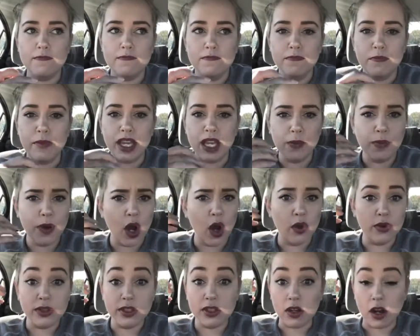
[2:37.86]
make a
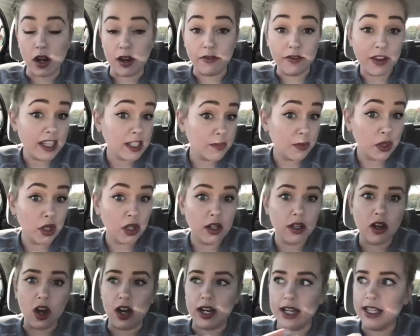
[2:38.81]
post on
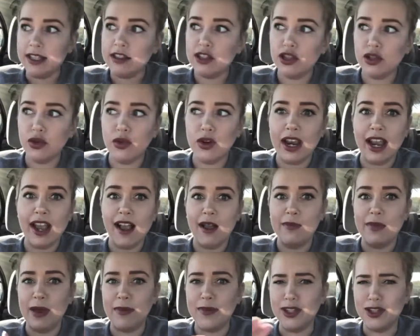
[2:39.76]
Facebook, on Instagram,
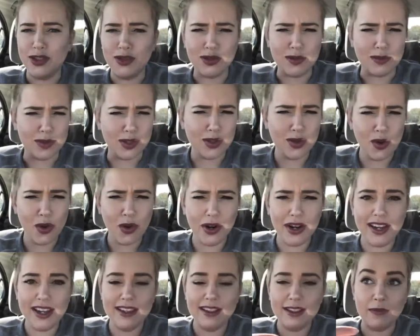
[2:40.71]
maybe you do some
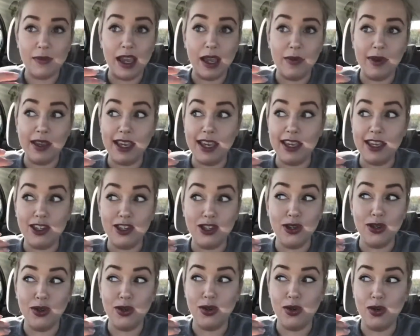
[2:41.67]
stories, maybe
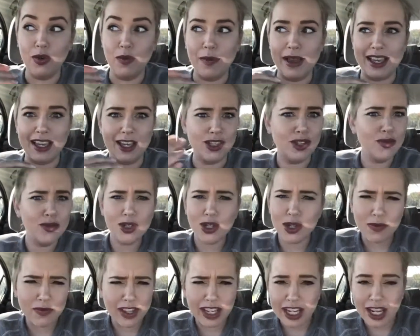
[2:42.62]
you make a
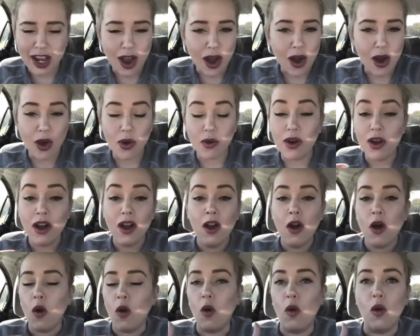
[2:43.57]
YouTube video,
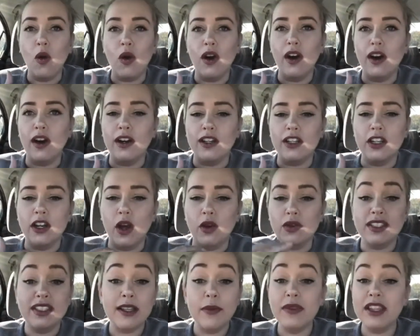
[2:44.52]
or,
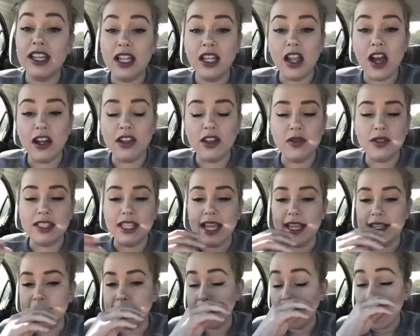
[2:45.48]
something along those
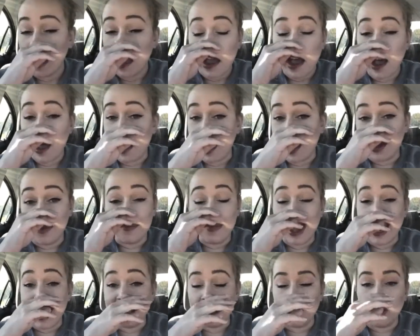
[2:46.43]
lines.
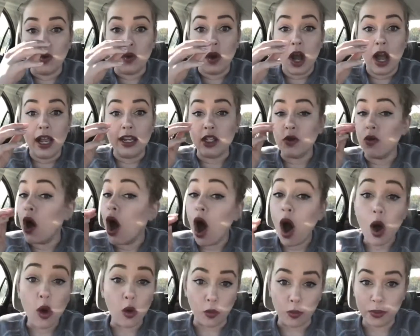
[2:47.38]
And you
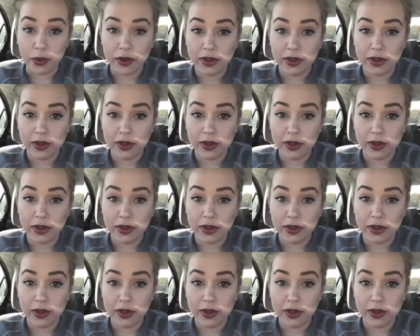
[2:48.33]
hope,